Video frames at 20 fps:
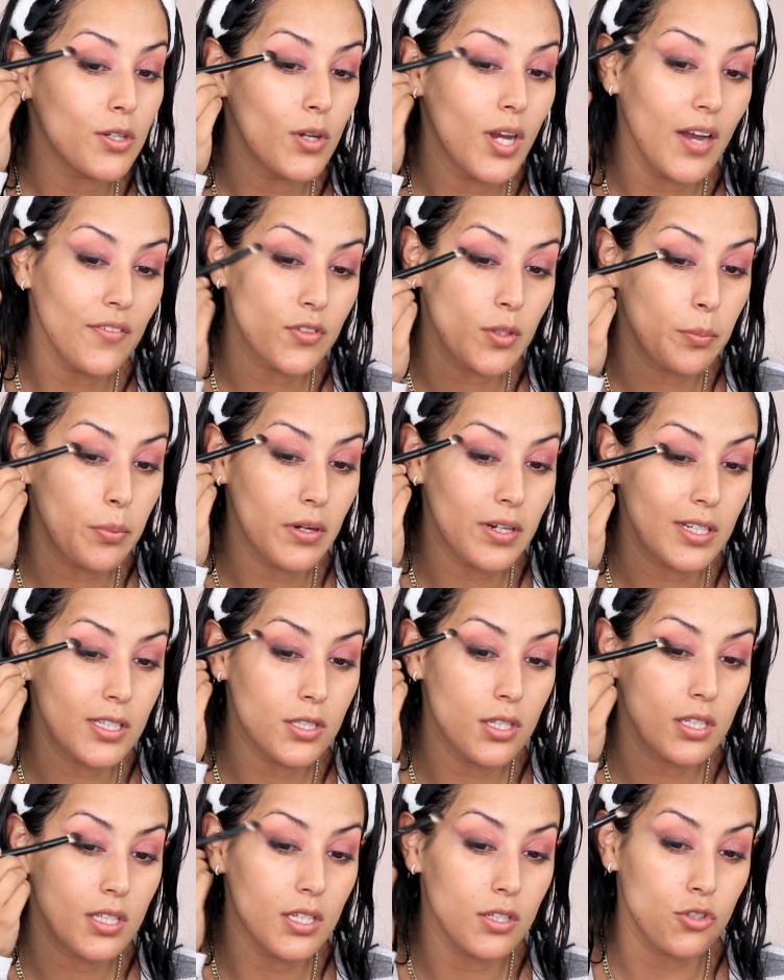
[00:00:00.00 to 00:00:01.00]
you have to put
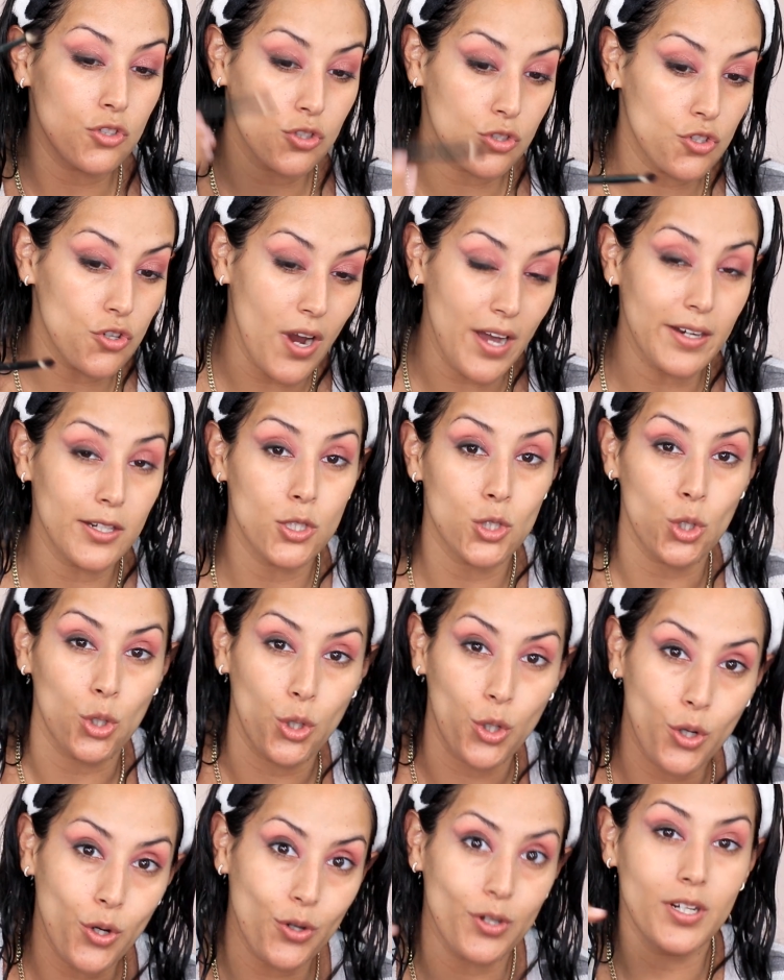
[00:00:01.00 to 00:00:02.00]
into to try to
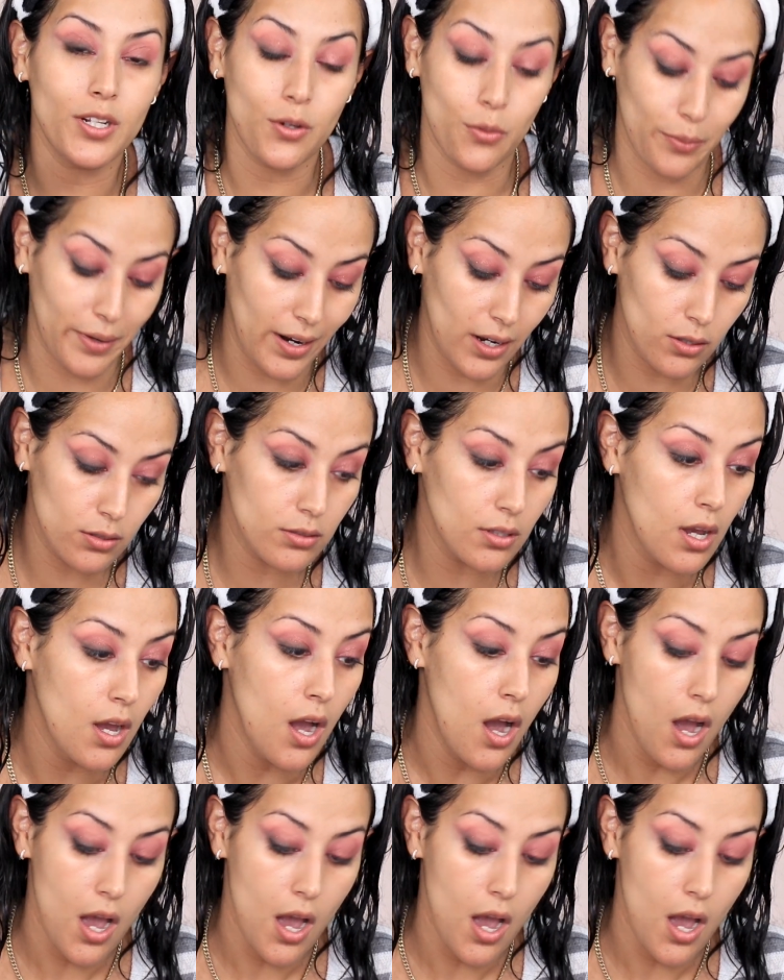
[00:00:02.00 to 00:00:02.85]
turn it around?